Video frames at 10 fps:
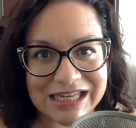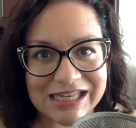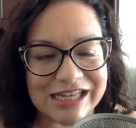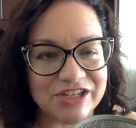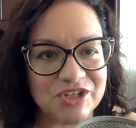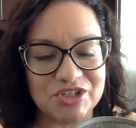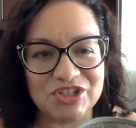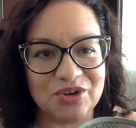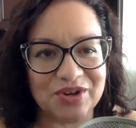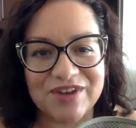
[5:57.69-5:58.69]
And you just don't
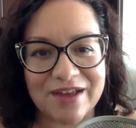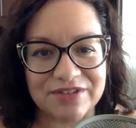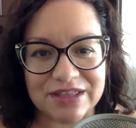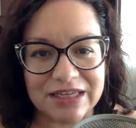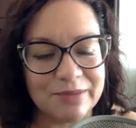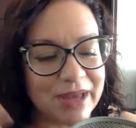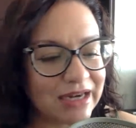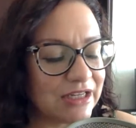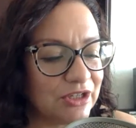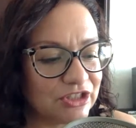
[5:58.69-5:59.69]
even have to think about it. You
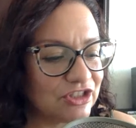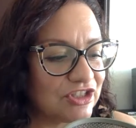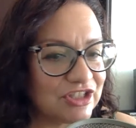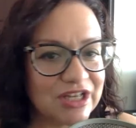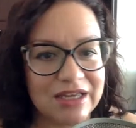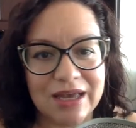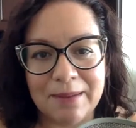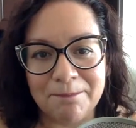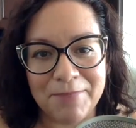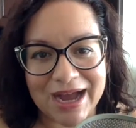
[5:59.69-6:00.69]
can just
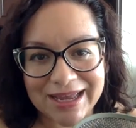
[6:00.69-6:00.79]
buy it.